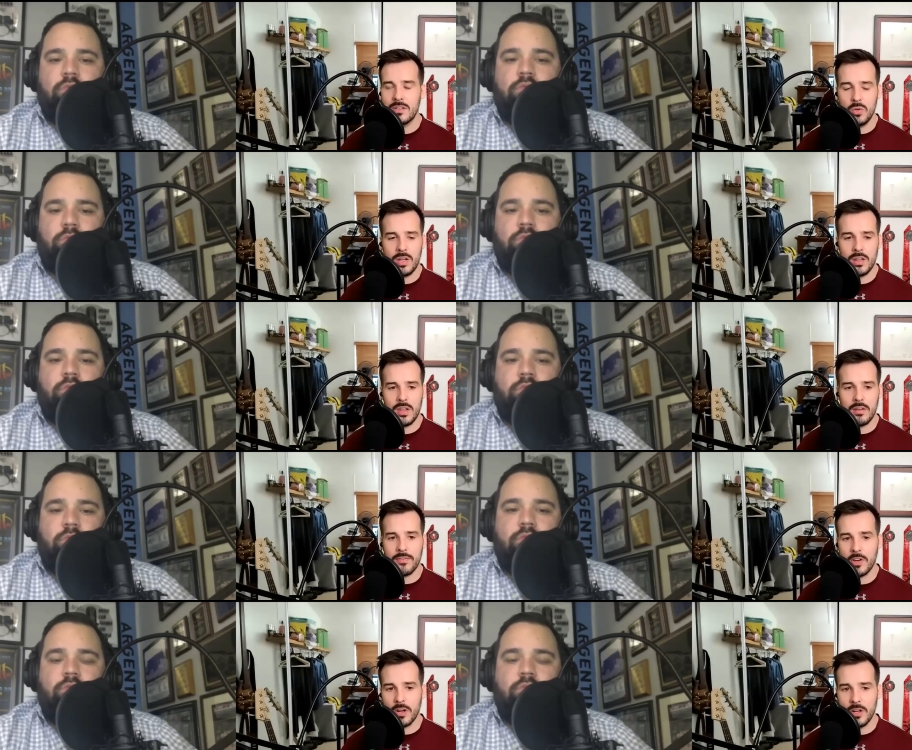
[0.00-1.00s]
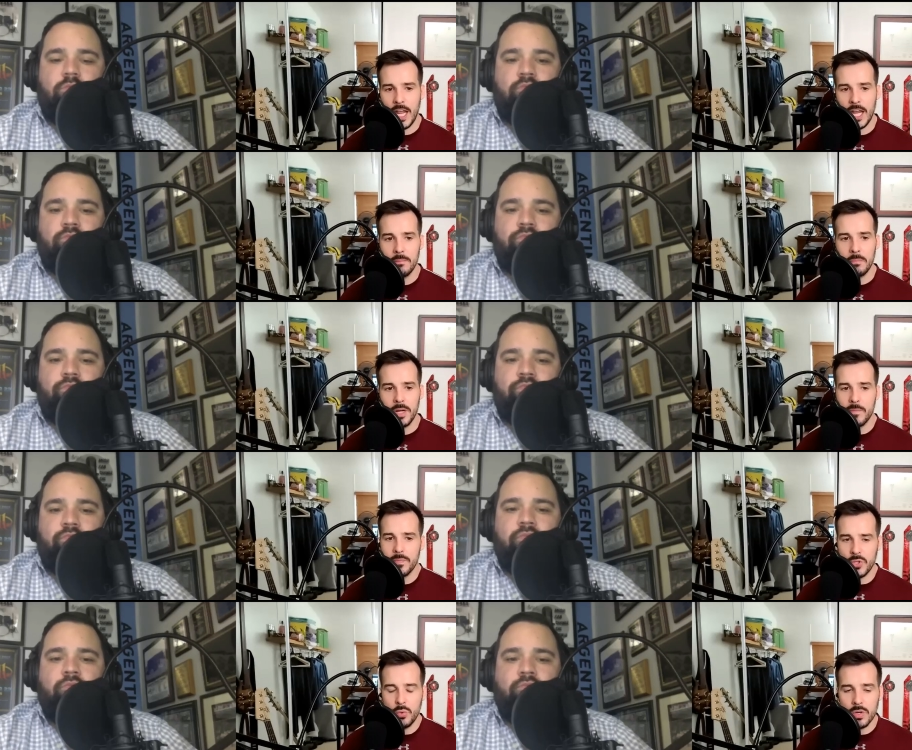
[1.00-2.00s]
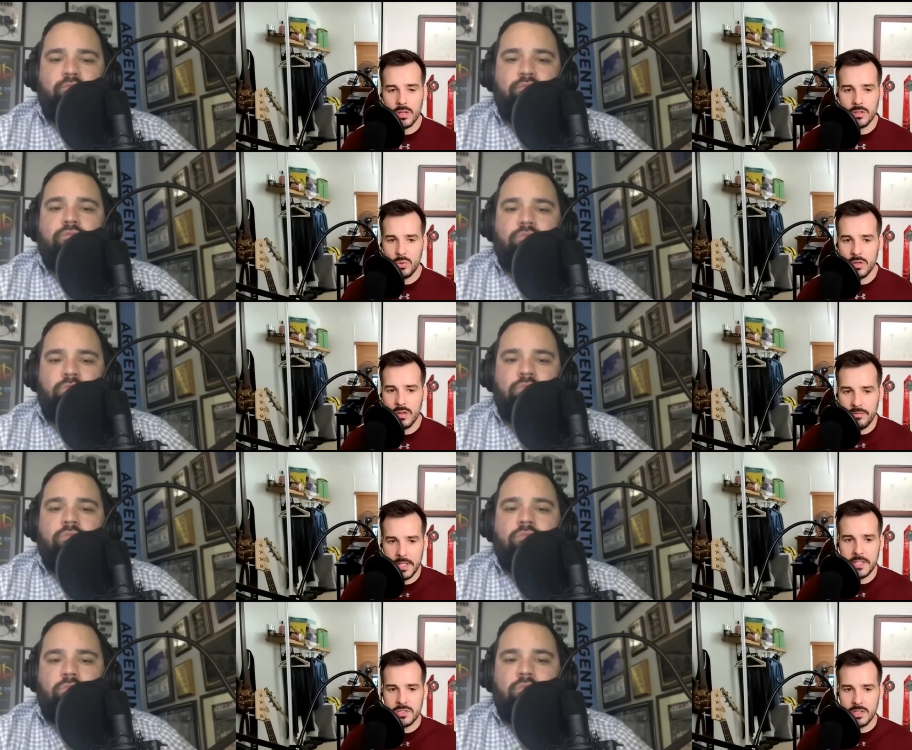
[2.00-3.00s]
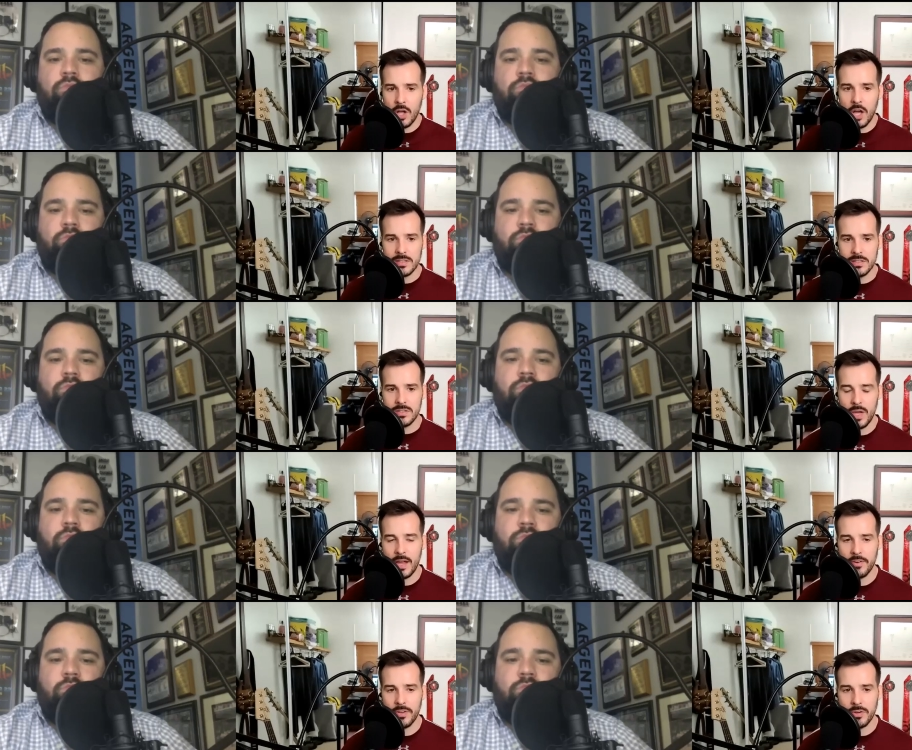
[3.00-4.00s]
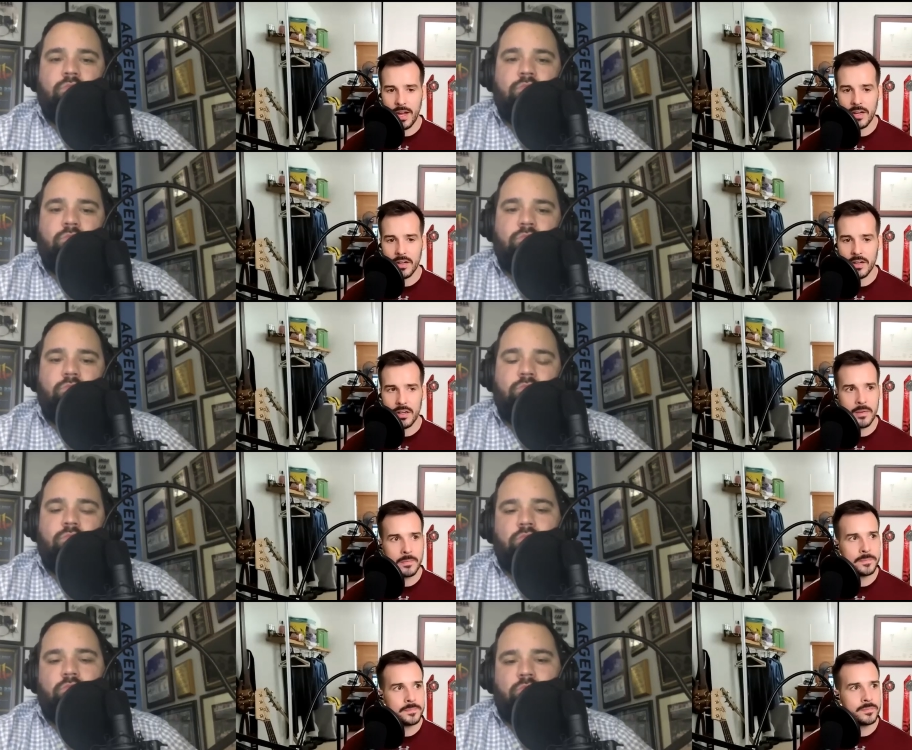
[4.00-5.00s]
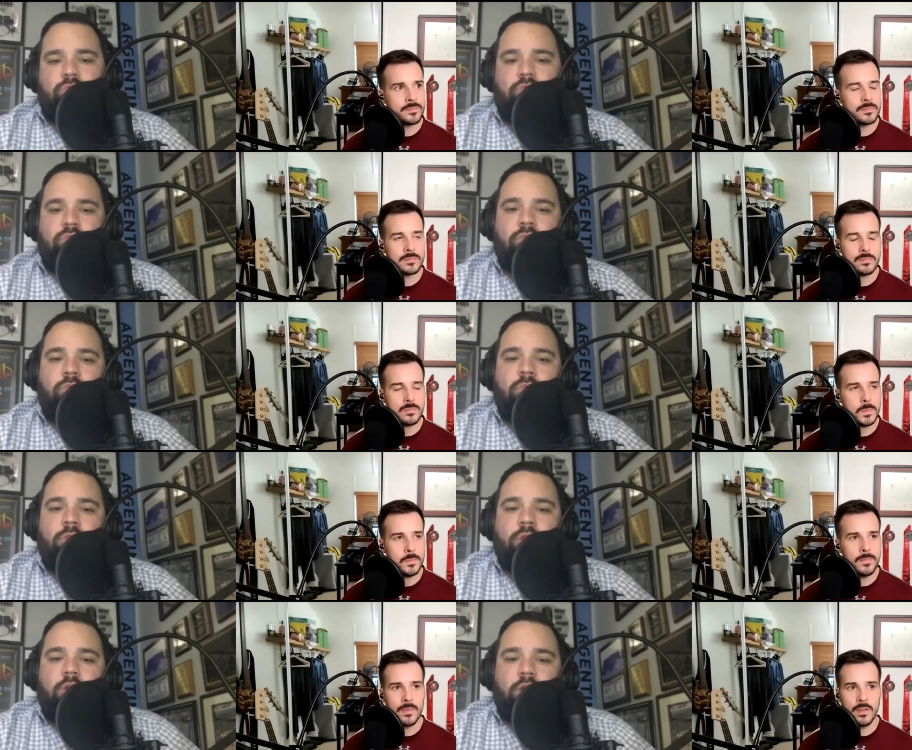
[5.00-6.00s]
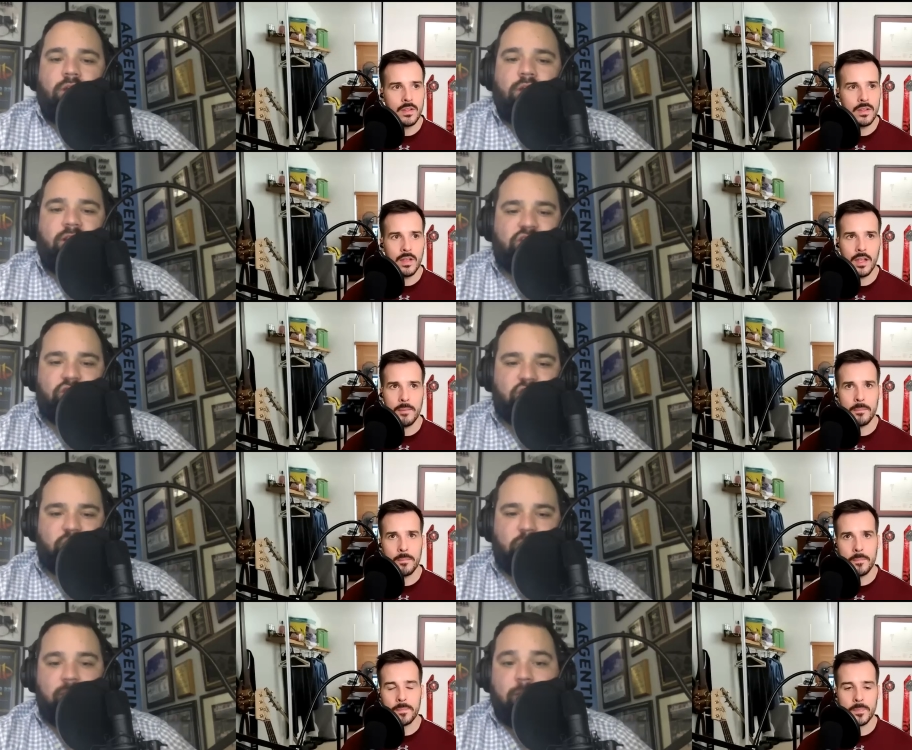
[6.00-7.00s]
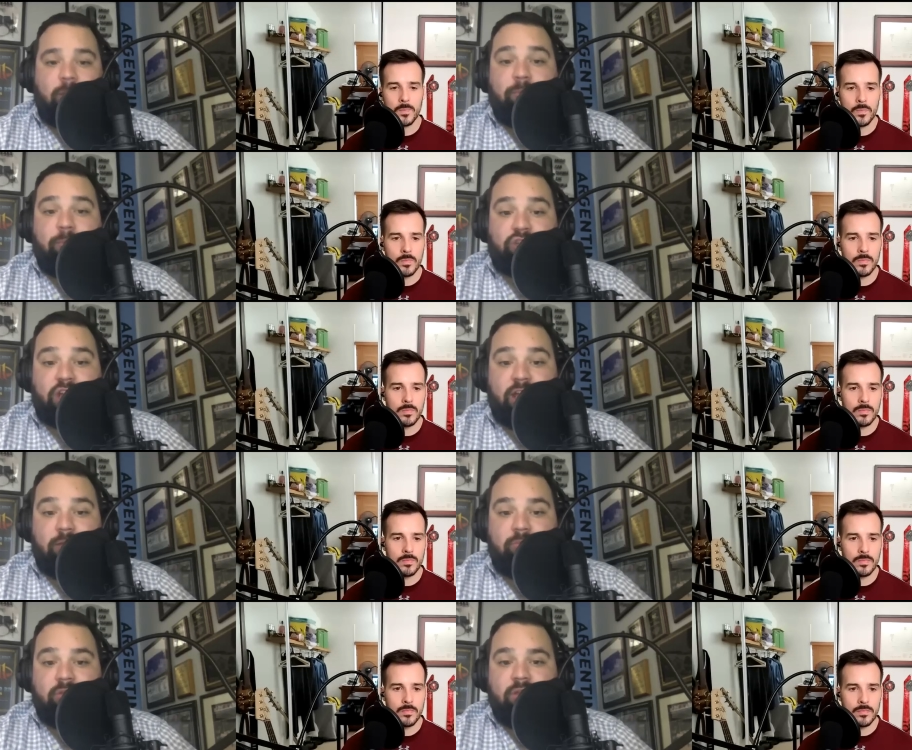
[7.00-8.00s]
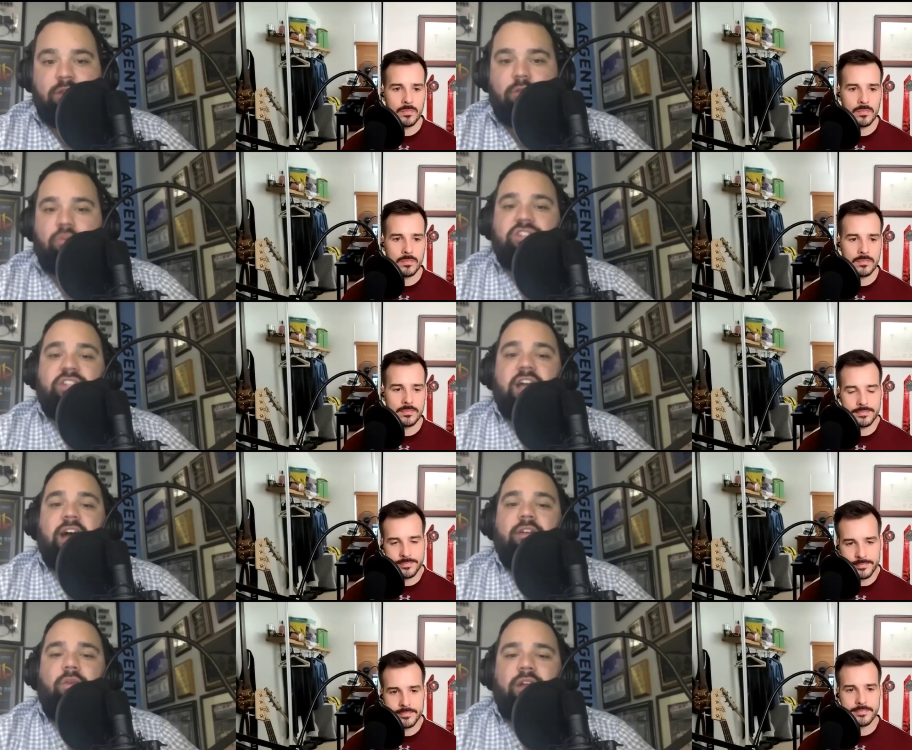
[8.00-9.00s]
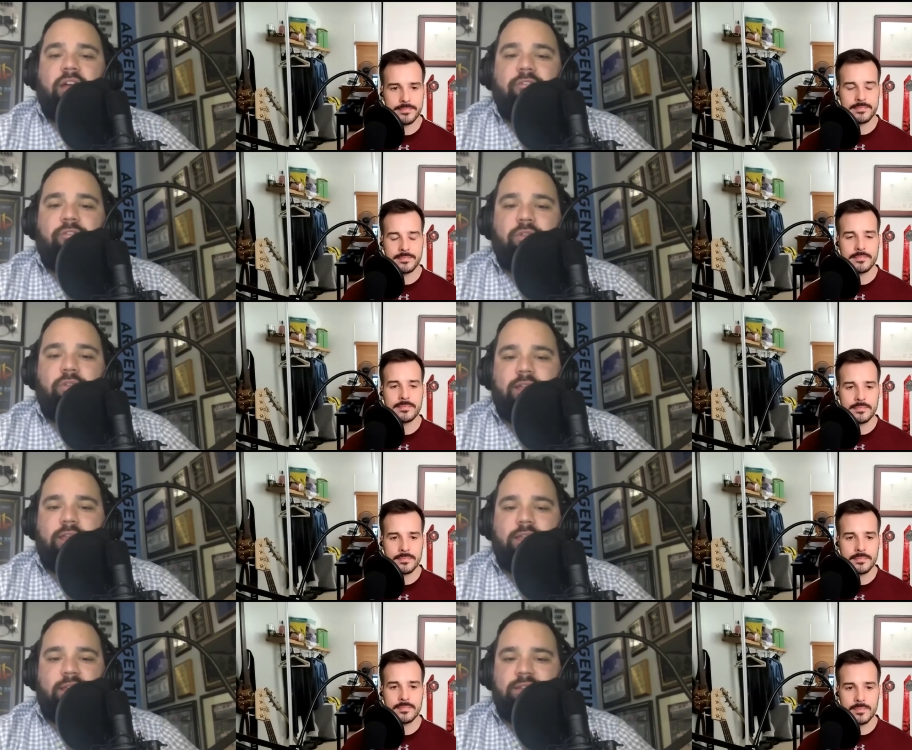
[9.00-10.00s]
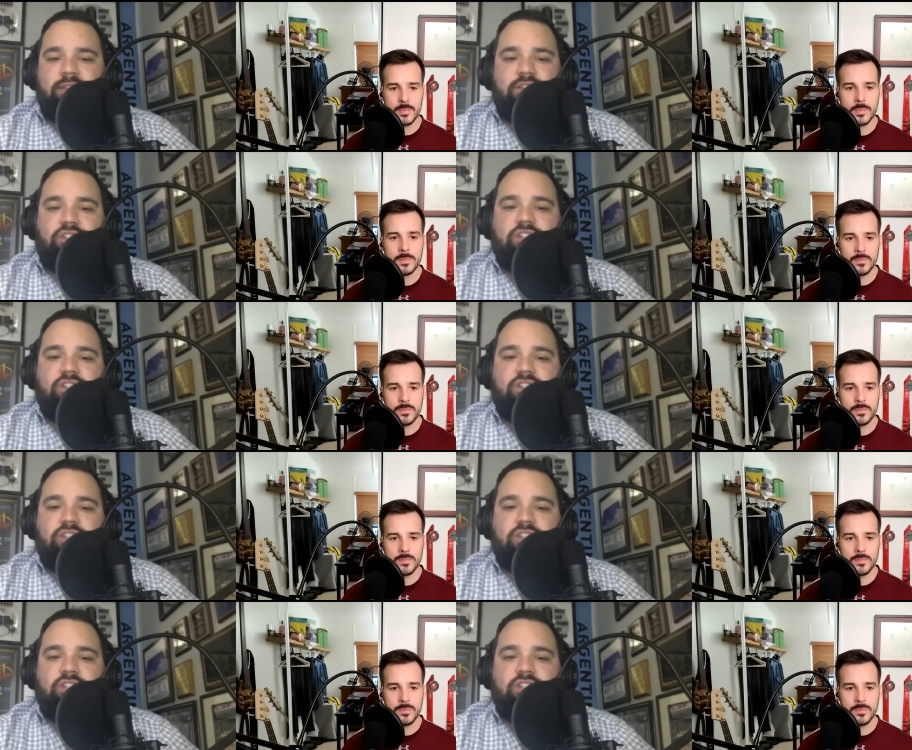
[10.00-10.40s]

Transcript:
Speaker 1: do anything for your name, but you want to, you want to avenge the losses you have on your record.
Speaker 2: Unless you just want to be a paper champ, which is kind of what I feel like he is, is just a